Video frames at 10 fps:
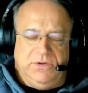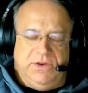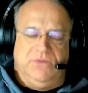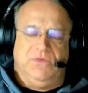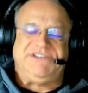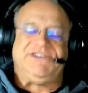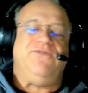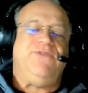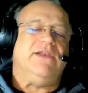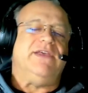and we
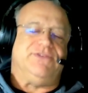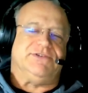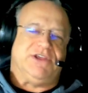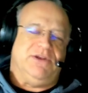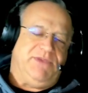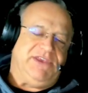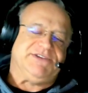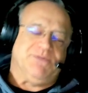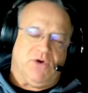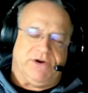still feel like there's going to be
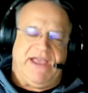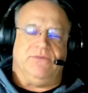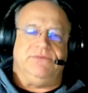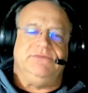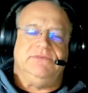some more down.